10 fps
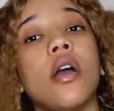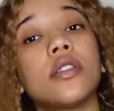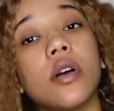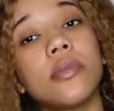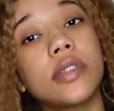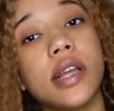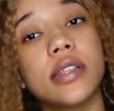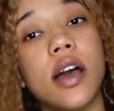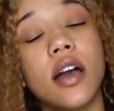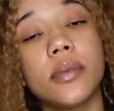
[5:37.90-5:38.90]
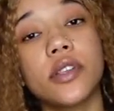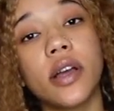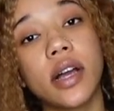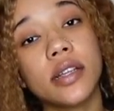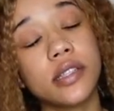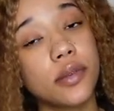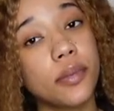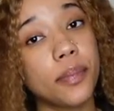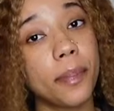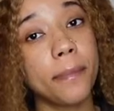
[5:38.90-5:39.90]
it's almost that time so i got
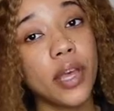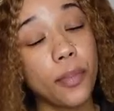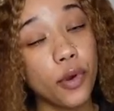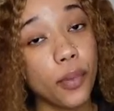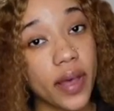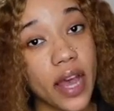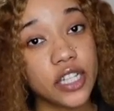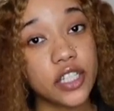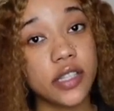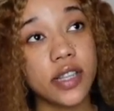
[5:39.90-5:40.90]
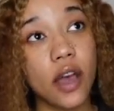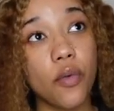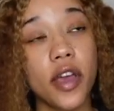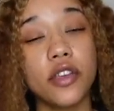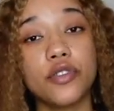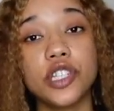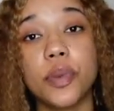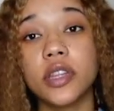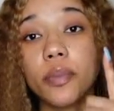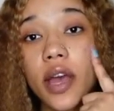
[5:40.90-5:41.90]
some pimple patches that way you just
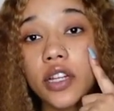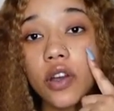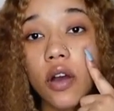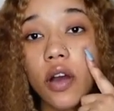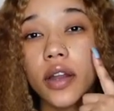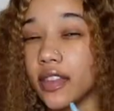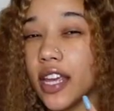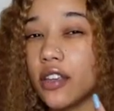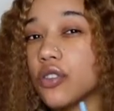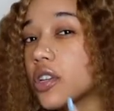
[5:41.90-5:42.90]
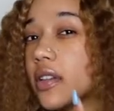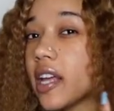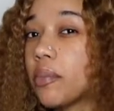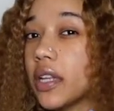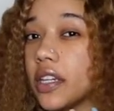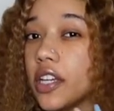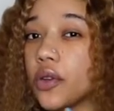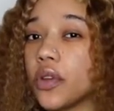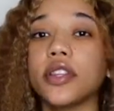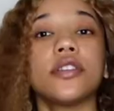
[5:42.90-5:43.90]
put the patch on they usually like blend
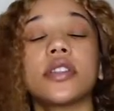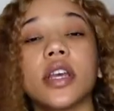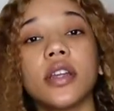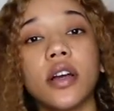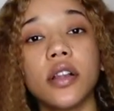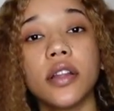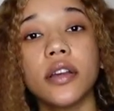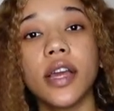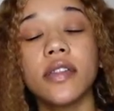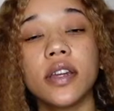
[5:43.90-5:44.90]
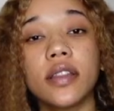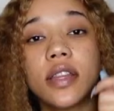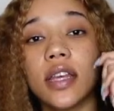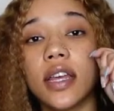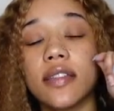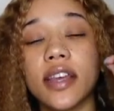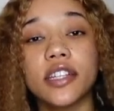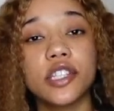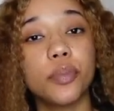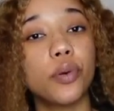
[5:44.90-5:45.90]
in with your skin color and then at the end they
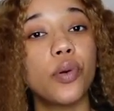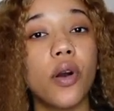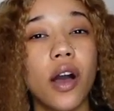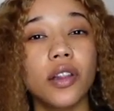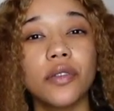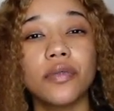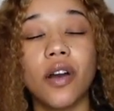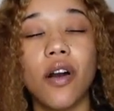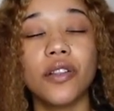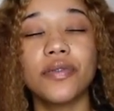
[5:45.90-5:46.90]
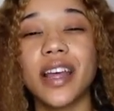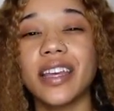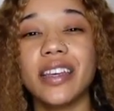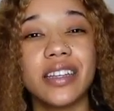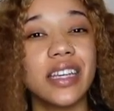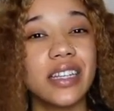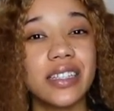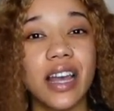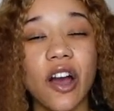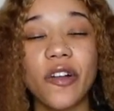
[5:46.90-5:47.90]
just pull all of all of that
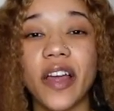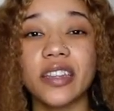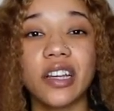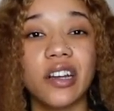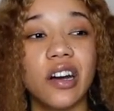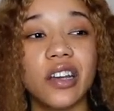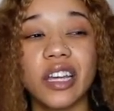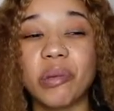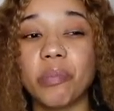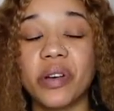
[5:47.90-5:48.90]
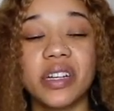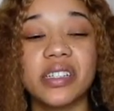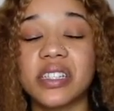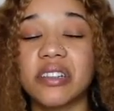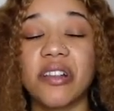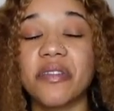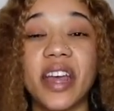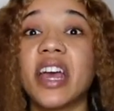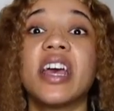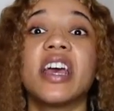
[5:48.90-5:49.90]
yuckiness out like the gunk and pus and all of that